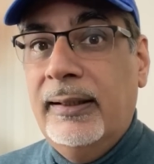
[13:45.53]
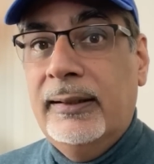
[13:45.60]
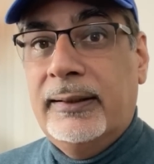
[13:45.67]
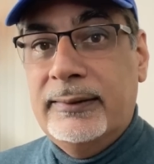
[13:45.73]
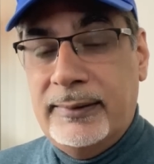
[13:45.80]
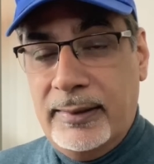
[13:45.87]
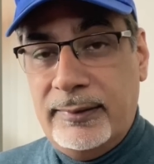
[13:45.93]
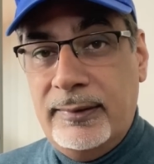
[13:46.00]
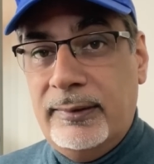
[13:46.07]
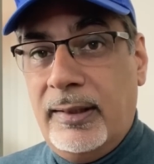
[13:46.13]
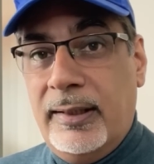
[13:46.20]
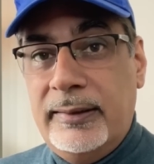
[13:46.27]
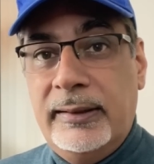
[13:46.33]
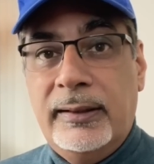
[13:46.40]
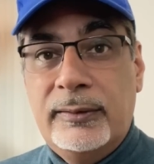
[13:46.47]
congestion
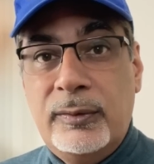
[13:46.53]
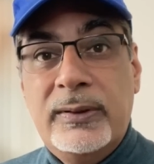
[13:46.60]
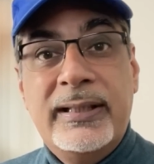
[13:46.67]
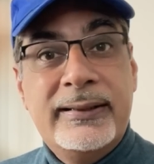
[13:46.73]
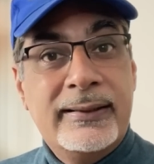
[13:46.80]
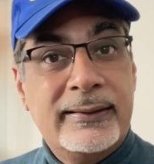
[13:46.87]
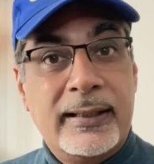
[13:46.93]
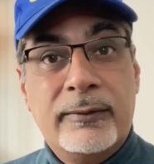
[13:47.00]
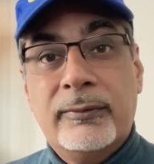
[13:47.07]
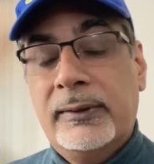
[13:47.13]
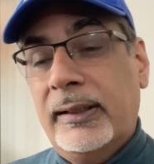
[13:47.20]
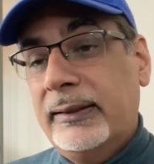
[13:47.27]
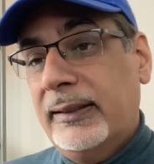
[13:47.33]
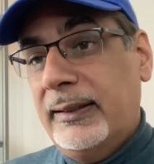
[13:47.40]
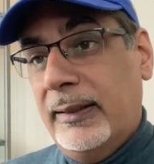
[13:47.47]
charging and ULEZ in central
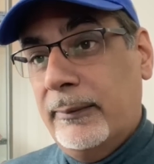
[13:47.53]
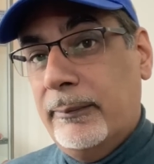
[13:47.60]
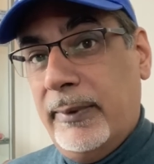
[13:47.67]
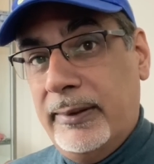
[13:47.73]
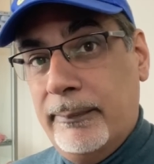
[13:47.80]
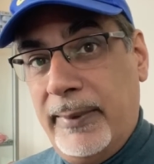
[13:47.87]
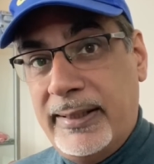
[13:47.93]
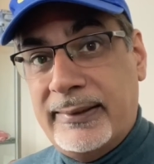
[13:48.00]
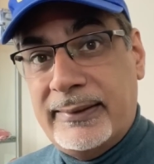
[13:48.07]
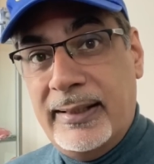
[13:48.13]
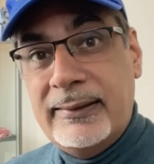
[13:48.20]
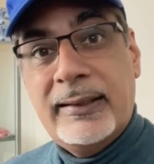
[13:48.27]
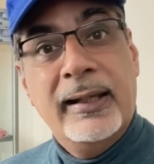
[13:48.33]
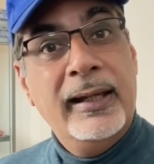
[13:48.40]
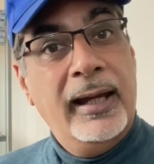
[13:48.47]
London, it makes
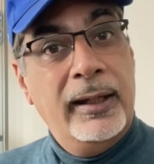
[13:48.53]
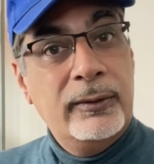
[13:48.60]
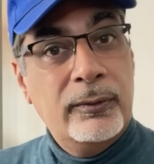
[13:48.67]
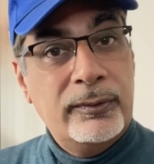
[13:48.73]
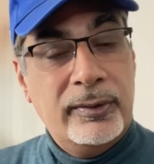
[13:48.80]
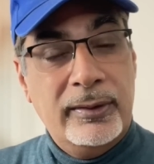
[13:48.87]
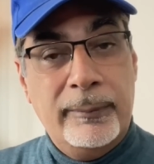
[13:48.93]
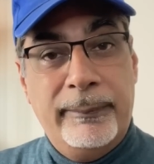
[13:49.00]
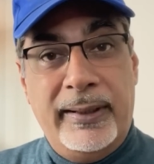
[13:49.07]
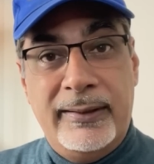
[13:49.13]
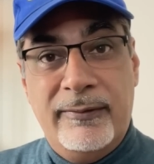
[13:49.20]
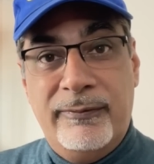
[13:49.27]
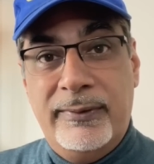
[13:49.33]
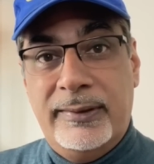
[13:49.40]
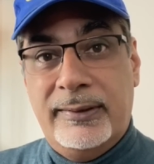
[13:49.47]
sense, and also the
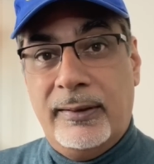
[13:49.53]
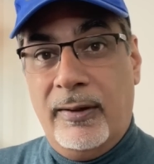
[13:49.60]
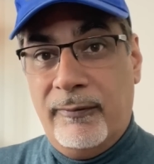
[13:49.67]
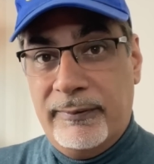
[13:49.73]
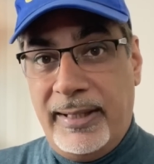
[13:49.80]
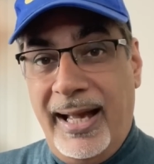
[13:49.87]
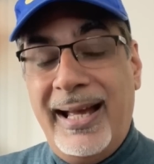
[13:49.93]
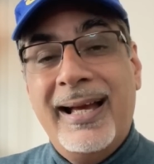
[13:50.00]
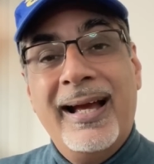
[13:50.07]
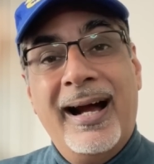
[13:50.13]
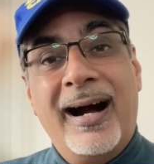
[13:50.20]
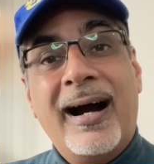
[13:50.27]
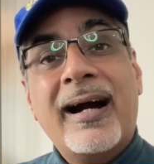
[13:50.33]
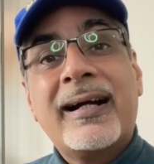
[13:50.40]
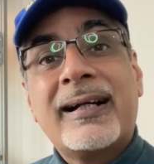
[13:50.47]
benefits of that
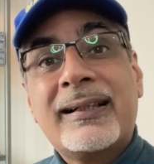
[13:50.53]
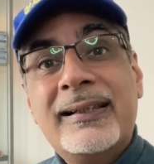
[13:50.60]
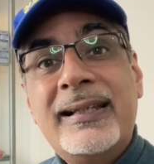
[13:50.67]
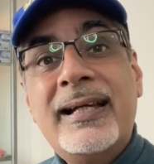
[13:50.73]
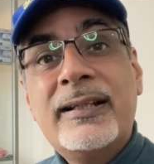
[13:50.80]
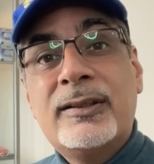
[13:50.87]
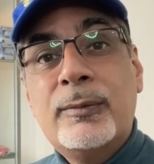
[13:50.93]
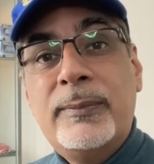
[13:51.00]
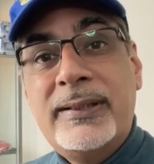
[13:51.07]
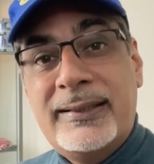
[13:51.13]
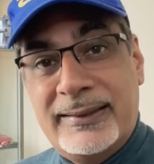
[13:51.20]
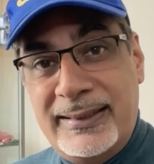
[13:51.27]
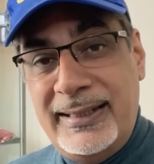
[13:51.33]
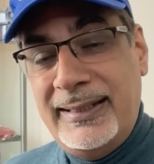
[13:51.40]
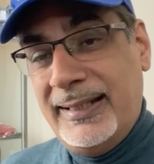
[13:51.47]
are clear to be
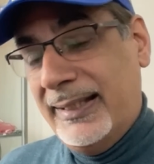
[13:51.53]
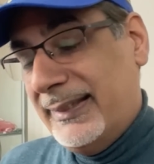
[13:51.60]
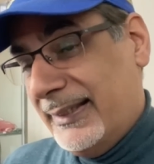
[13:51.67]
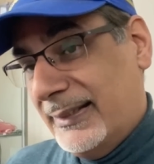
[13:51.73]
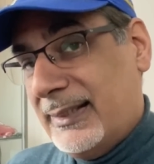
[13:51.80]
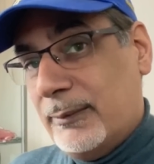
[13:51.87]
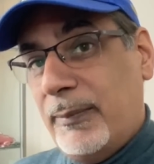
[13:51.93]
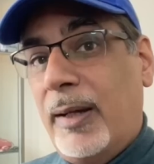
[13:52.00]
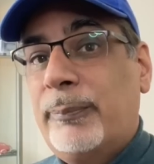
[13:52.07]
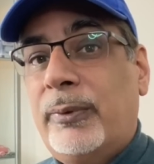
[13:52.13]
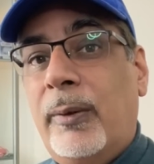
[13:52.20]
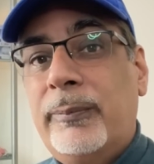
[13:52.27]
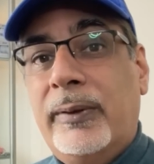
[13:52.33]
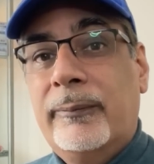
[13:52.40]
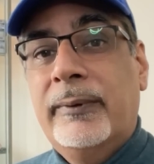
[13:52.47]
seen, and this is my
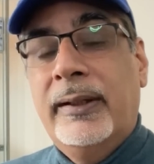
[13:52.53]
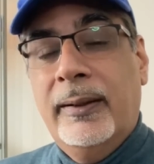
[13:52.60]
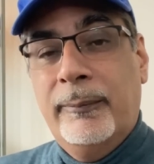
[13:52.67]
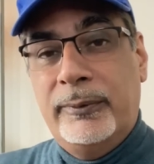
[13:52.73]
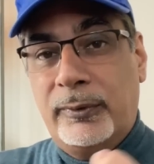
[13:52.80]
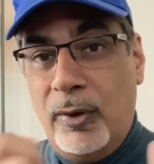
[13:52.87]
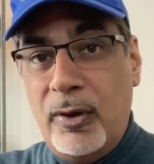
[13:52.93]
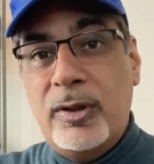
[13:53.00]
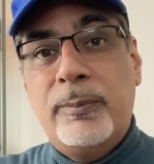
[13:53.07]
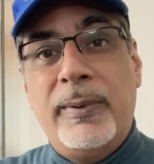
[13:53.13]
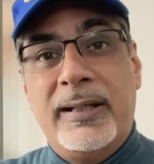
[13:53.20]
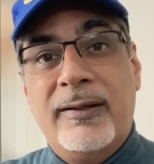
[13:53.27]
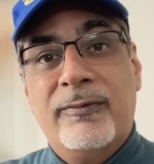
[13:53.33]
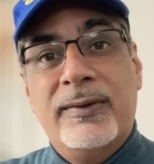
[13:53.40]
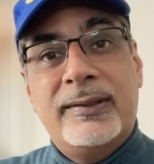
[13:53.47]
problem. Those
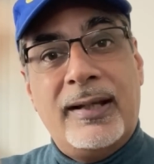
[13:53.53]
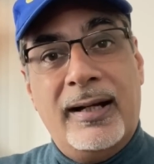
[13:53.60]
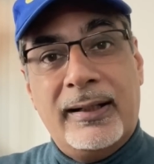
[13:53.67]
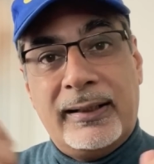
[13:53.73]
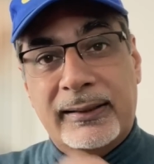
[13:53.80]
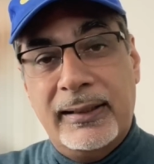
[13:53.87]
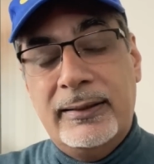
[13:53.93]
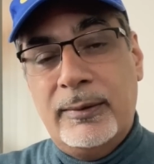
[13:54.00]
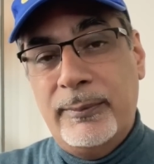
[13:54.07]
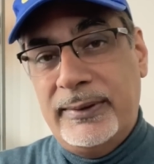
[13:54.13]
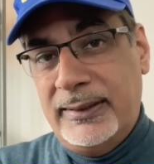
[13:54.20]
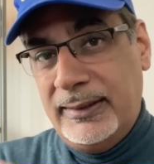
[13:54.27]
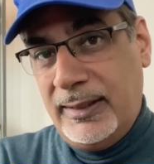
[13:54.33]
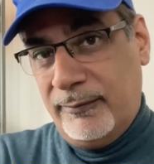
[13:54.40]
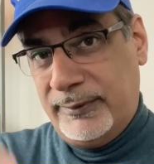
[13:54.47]
benefits are clear to be
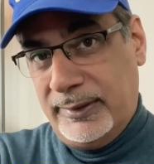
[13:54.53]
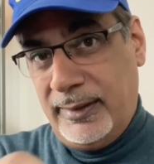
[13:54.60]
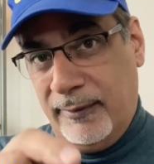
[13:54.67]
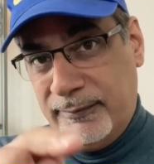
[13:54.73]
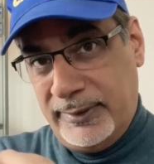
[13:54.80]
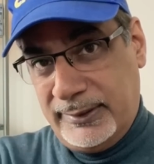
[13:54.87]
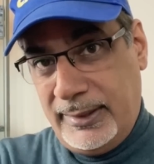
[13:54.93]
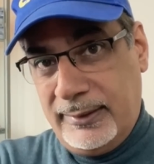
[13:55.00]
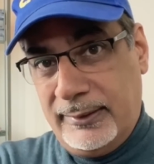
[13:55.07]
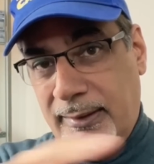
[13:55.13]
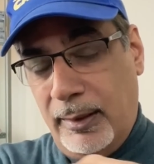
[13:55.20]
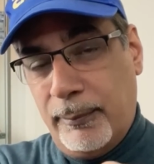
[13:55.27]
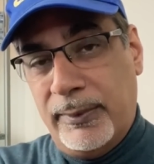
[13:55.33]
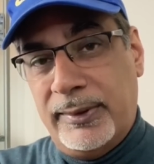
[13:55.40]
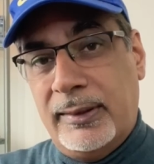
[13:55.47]
seen. I've discussed the
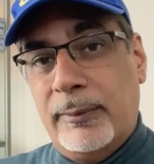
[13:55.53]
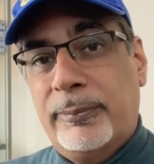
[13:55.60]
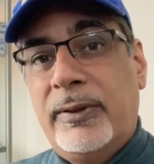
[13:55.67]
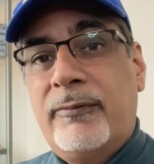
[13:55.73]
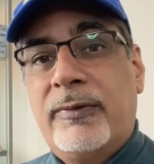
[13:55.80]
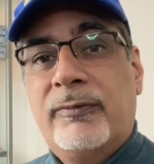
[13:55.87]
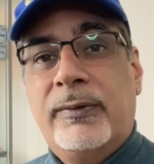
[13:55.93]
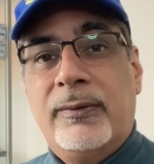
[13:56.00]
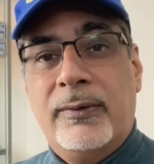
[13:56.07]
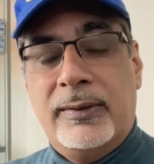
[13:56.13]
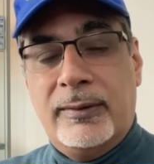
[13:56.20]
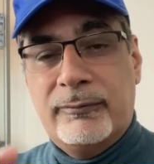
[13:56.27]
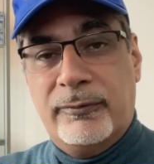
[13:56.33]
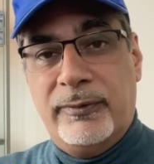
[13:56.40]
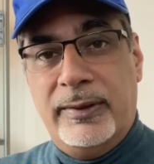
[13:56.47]
numbers in the previous video, you
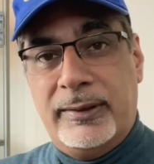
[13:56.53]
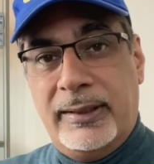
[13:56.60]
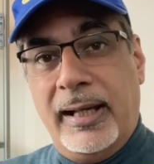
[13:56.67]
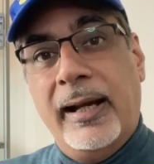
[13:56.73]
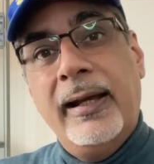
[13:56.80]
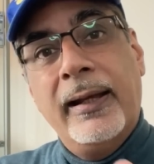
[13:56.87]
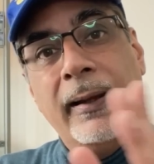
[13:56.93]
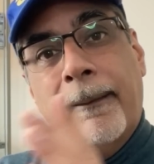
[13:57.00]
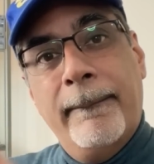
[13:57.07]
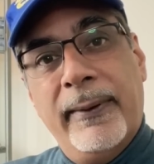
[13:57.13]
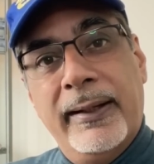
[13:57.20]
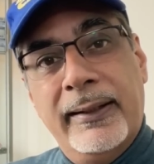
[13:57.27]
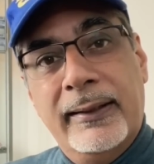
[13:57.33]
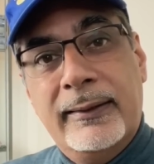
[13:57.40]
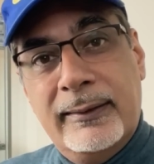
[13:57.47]
can refer to that,
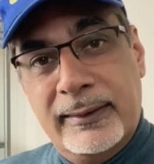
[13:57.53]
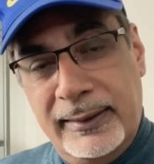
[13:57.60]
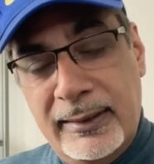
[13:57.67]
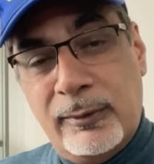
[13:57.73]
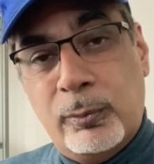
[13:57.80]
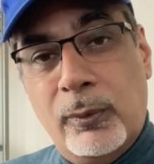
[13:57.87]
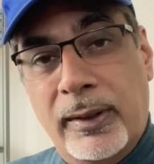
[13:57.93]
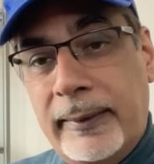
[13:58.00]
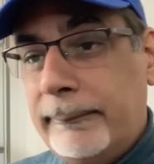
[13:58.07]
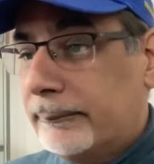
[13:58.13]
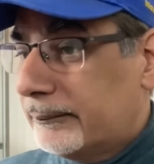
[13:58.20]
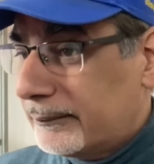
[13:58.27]
but this one,